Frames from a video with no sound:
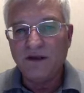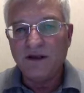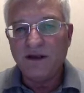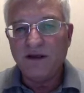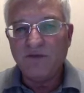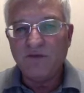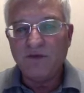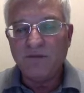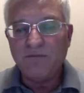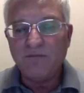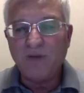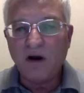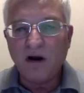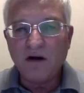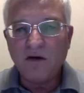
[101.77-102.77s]
If we
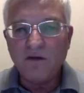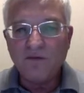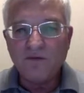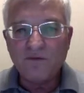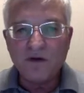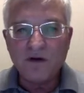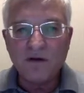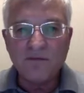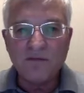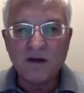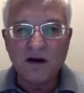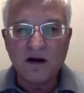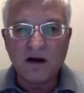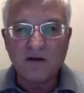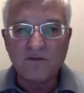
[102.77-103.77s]
borrow from
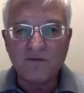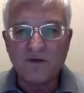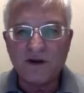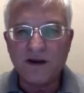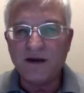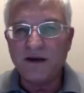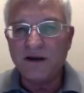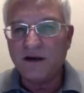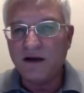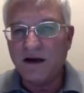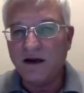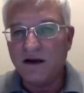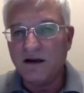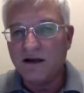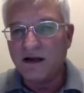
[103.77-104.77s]
our friend
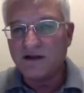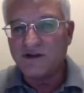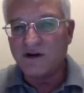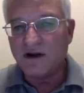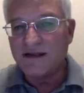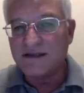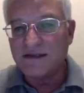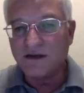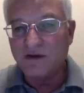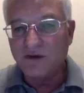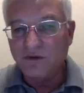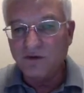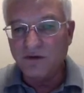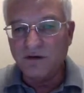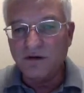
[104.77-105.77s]
Sir Isaac
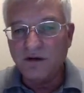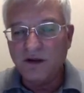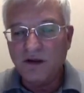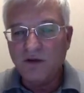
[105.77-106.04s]
Newton,